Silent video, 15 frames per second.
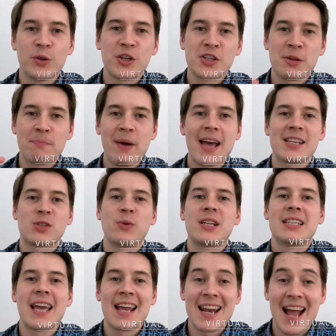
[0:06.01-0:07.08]
which is the best way
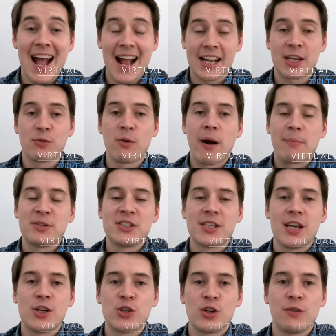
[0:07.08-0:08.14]
to get an accurate
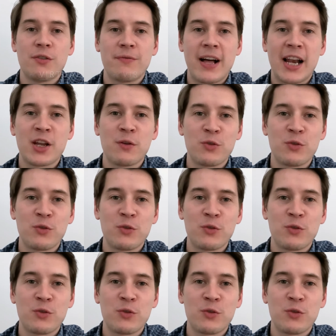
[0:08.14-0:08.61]
representation of the value